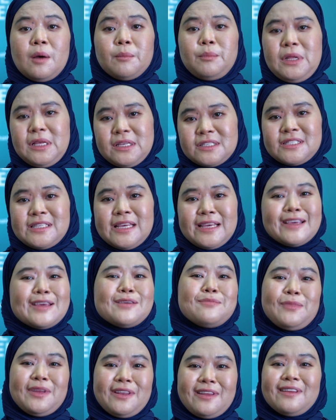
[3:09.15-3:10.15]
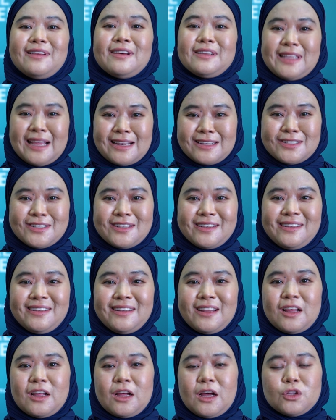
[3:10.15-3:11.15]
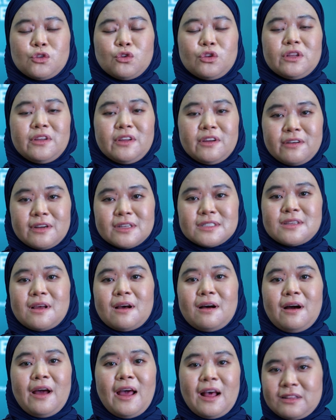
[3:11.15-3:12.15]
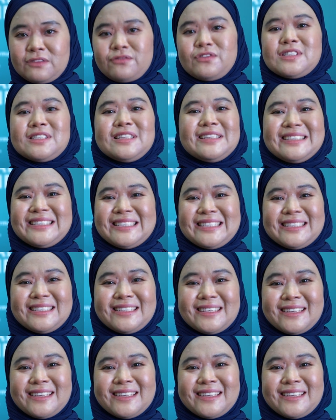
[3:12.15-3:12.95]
please seek immediate attention to the nearest health facility.